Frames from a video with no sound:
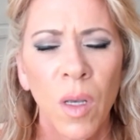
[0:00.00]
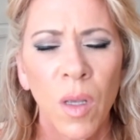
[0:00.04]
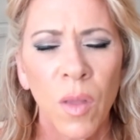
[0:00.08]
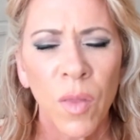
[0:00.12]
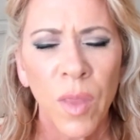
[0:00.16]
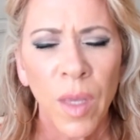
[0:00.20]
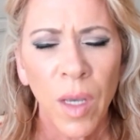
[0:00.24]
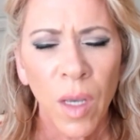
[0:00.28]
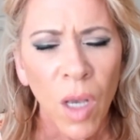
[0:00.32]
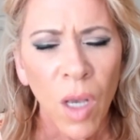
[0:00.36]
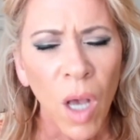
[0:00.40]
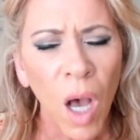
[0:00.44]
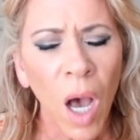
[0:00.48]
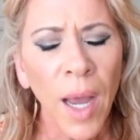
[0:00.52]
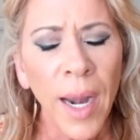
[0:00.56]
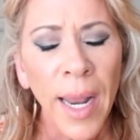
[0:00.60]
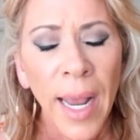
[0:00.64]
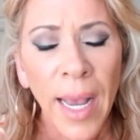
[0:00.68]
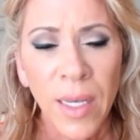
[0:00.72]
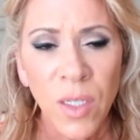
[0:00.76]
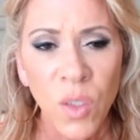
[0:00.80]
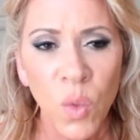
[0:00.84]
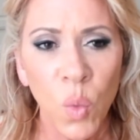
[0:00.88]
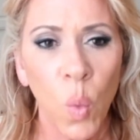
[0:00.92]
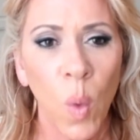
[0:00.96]
That God
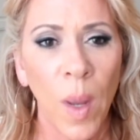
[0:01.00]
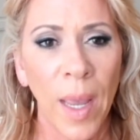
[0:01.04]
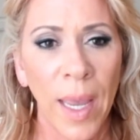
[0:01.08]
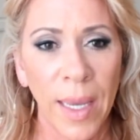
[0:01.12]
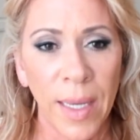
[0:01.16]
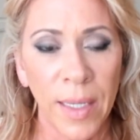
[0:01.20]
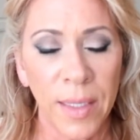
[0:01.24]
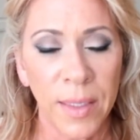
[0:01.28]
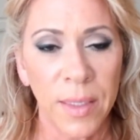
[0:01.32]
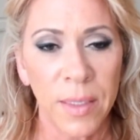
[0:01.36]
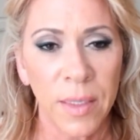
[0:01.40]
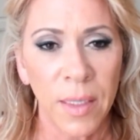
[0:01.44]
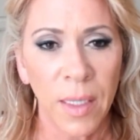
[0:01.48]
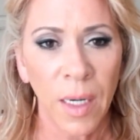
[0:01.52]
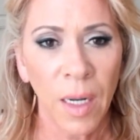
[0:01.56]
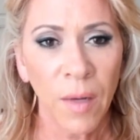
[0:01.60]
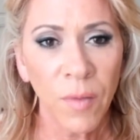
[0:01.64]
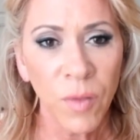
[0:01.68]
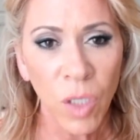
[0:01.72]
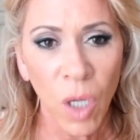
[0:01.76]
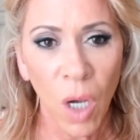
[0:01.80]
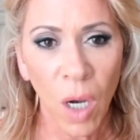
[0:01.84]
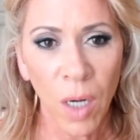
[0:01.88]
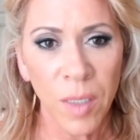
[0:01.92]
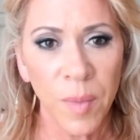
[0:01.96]
has ways. And I've
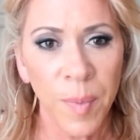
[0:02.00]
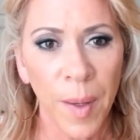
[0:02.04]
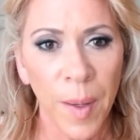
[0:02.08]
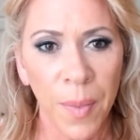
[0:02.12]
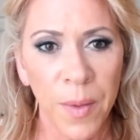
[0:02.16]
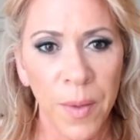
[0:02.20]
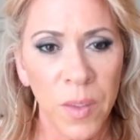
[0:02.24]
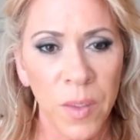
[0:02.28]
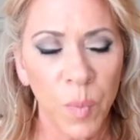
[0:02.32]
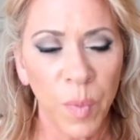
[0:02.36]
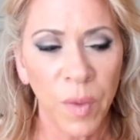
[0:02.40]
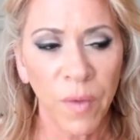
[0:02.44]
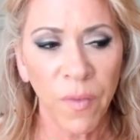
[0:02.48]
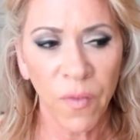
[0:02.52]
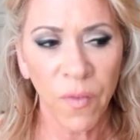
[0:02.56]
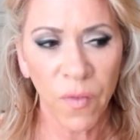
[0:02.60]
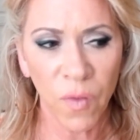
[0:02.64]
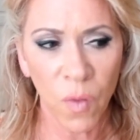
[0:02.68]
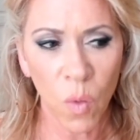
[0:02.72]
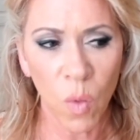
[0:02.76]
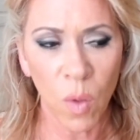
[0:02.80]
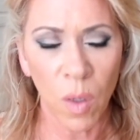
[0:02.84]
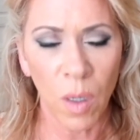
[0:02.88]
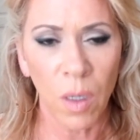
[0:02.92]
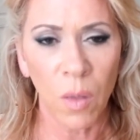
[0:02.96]
talked about this
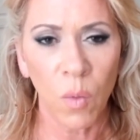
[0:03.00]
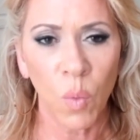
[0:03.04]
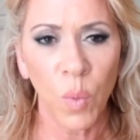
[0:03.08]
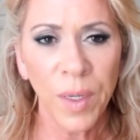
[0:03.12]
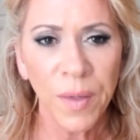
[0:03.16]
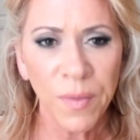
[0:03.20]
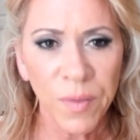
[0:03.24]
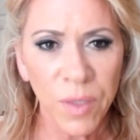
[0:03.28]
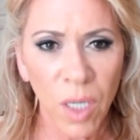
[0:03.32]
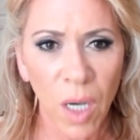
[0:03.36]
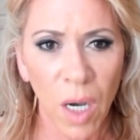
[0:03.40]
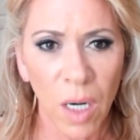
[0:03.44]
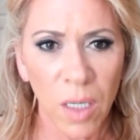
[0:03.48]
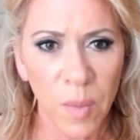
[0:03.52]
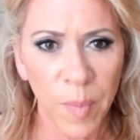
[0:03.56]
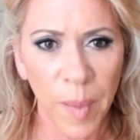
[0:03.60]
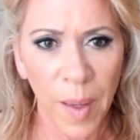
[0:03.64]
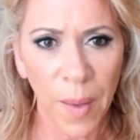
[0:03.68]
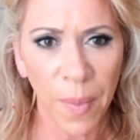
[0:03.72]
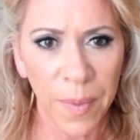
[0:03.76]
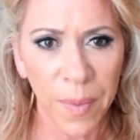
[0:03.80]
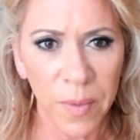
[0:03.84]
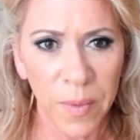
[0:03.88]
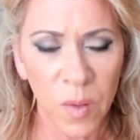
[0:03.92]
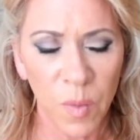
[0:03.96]
before. We've talked
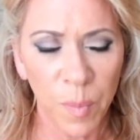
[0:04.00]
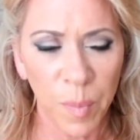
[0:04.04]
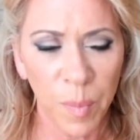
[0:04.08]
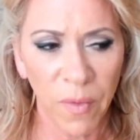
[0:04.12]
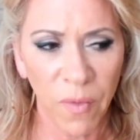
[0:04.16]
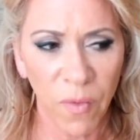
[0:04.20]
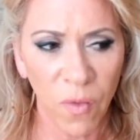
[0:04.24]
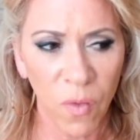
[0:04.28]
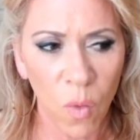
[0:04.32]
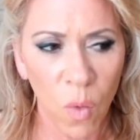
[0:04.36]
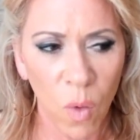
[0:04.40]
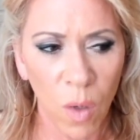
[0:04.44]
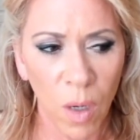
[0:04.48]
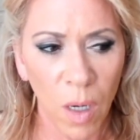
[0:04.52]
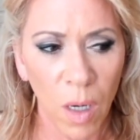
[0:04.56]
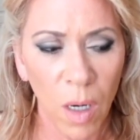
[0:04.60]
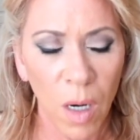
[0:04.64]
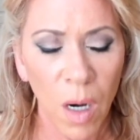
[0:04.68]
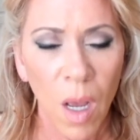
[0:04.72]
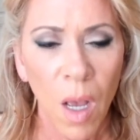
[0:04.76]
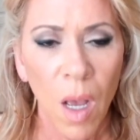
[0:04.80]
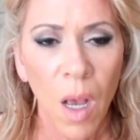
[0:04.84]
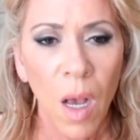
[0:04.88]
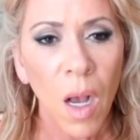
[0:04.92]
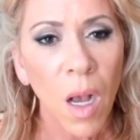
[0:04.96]
about this before.
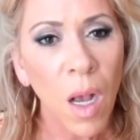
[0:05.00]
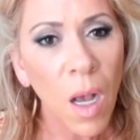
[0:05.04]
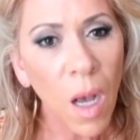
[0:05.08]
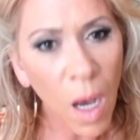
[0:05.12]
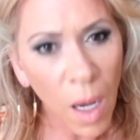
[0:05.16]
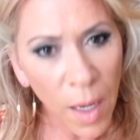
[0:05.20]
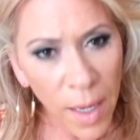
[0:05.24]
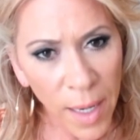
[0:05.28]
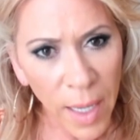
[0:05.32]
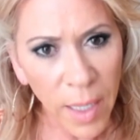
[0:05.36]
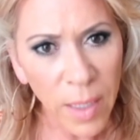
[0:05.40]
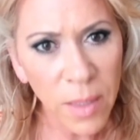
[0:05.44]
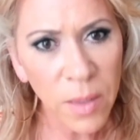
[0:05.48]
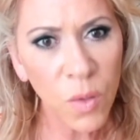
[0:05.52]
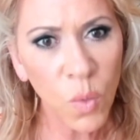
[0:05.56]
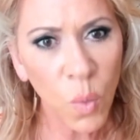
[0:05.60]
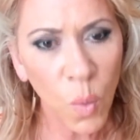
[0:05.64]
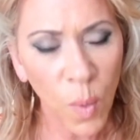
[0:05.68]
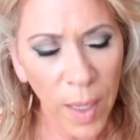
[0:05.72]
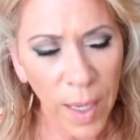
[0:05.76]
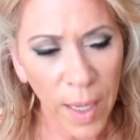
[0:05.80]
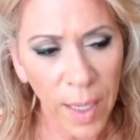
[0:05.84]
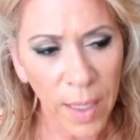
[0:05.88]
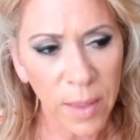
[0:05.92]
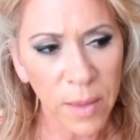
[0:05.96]
God has
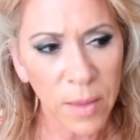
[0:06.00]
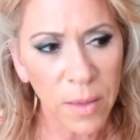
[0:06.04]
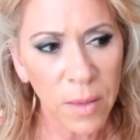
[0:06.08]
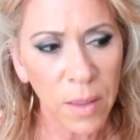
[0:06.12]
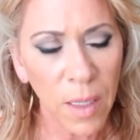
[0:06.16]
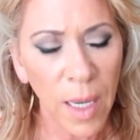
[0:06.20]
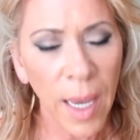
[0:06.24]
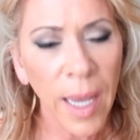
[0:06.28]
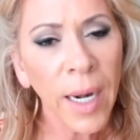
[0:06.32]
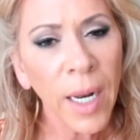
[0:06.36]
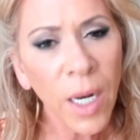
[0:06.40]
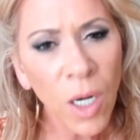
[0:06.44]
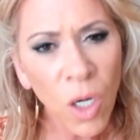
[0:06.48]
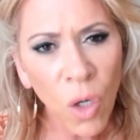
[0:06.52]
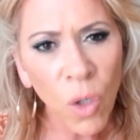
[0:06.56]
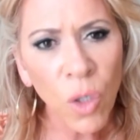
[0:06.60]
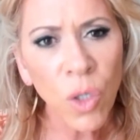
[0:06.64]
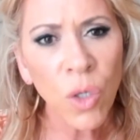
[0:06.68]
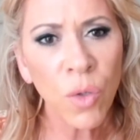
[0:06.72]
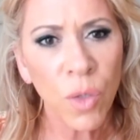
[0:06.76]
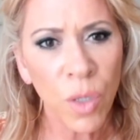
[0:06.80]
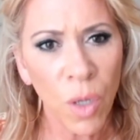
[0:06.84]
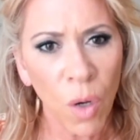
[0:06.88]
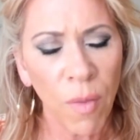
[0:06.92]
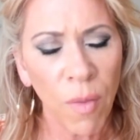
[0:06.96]
ways. And I know
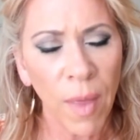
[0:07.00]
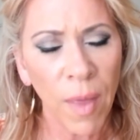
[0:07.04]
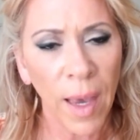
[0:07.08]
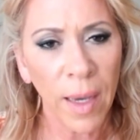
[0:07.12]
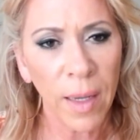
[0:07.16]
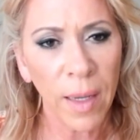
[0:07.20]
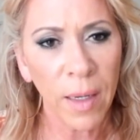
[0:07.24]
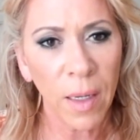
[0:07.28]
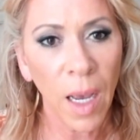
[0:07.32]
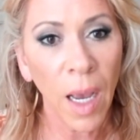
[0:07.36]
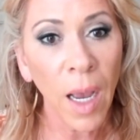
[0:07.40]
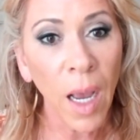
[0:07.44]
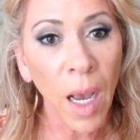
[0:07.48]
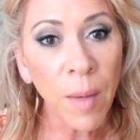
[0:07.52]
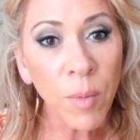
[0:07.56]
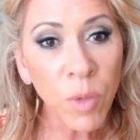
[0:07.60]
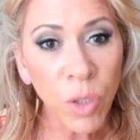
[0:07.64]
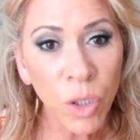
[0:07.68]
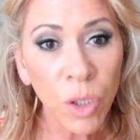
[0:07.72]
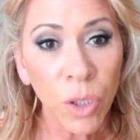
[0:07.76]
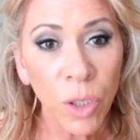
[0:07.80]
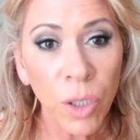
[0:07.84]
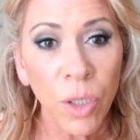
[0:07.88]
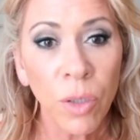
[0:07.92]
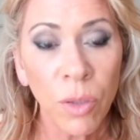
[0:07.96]
you know that. I'm
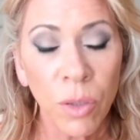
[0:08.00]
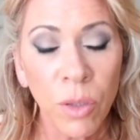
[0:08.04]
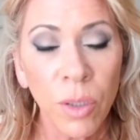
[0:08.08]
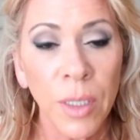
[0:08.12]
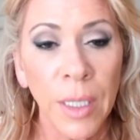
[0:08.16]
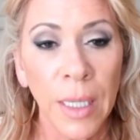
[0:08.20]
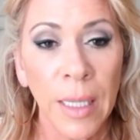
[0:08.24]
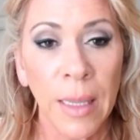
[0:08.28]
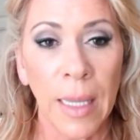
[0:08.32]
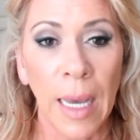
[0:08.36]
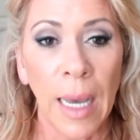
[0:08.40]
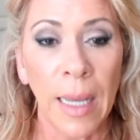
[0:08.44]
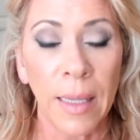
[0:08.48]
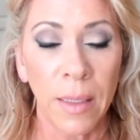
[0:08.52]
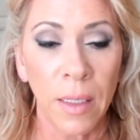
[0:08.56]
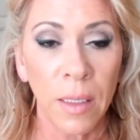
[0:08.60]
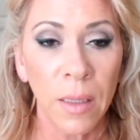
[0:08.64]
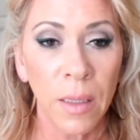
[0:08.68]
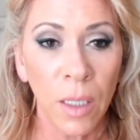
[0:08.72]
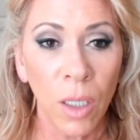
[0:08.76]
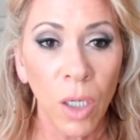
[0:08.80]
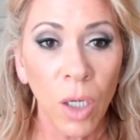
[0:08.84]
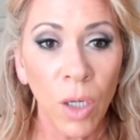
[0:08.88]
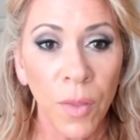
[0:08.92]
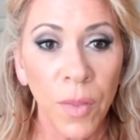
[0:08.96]
sure you're learning that
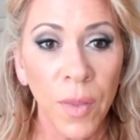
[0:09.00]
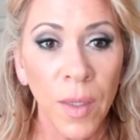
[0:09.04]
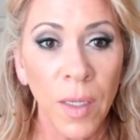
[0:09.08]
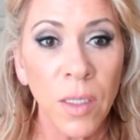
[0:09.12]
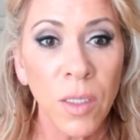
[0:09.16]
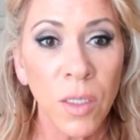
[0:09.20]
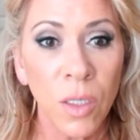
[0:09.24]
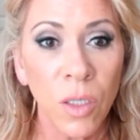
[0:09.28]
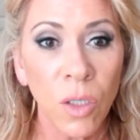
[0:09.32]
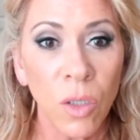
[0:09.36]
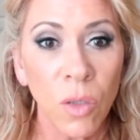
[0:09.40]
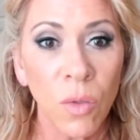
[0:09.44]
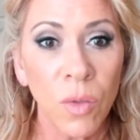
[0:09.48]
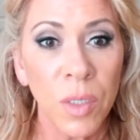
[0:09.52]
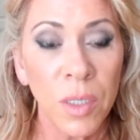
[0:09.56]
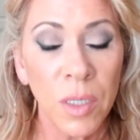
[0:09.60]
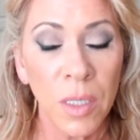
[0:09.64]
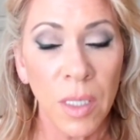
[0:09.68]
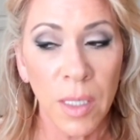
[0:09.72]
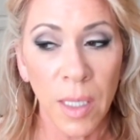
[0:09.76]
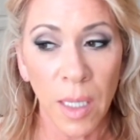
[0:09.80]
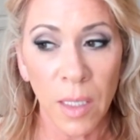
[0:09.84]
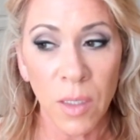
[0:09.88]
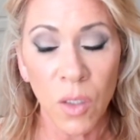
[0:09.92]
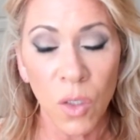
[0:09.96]
there are things that you
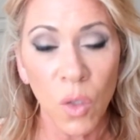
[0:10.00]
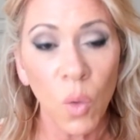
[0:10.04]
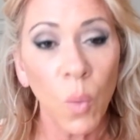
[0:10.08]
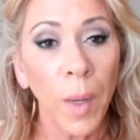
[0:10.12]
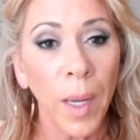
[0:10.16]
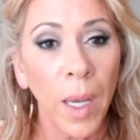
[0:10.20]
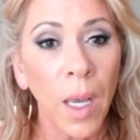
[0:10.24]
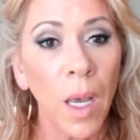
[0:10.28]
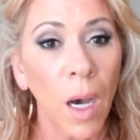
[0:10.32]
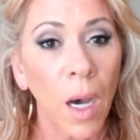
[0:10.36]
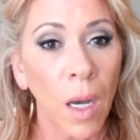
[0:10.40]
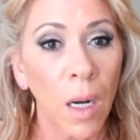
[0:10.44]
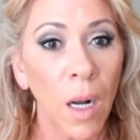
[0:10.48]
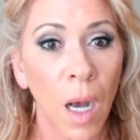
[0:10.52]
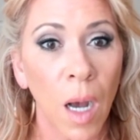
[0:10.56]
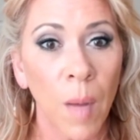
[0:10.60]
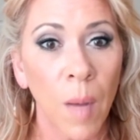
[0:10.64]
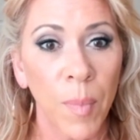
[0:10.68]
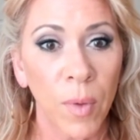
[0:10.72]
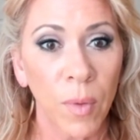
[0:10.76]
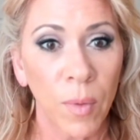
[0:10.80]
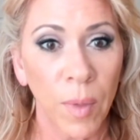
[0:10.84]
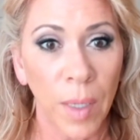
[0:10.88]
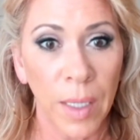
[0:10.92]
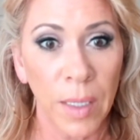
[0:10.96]
see that's the way God
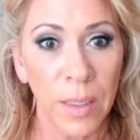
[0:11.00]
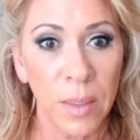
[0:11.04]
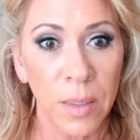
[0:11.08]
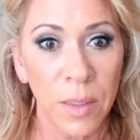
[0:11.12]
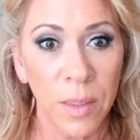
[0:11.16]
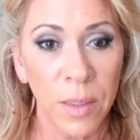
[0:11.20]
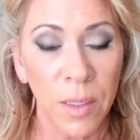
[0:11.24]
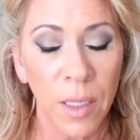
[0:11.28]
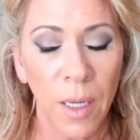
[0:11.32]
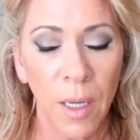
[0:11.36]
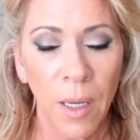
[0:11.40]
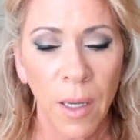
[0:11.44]
operates.